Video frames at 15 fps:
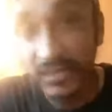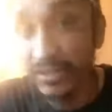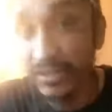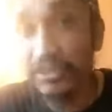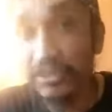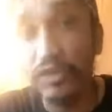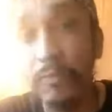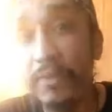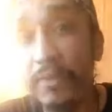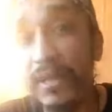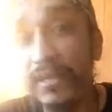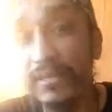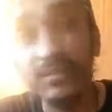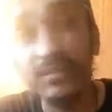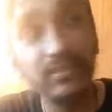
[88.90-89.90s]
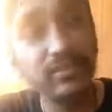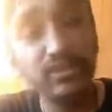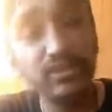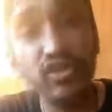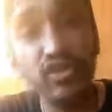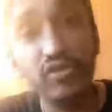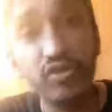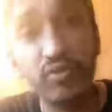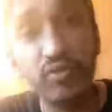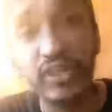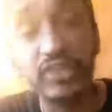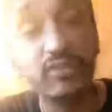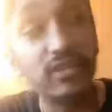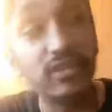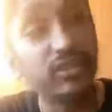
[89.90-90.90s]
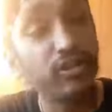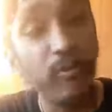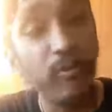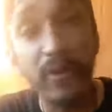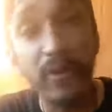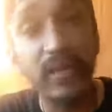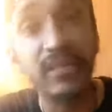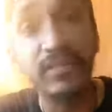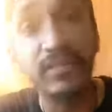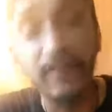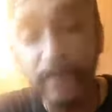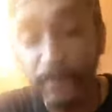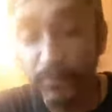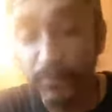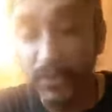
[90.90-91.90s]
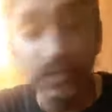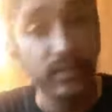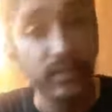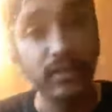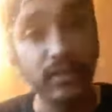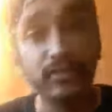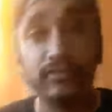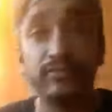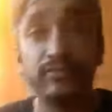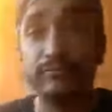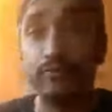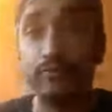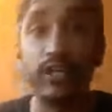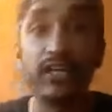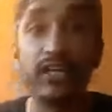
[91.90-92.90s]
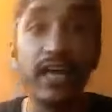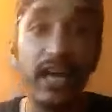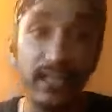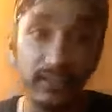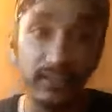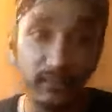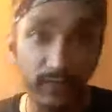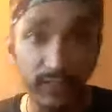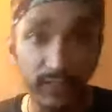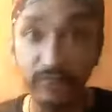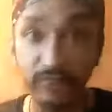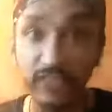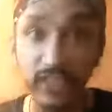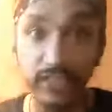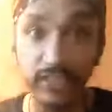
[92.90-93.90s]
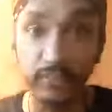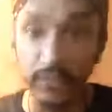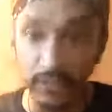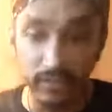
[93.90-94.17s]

you'll pay. You go to the restaurant, you'll pay forty dollars for this vegan meal.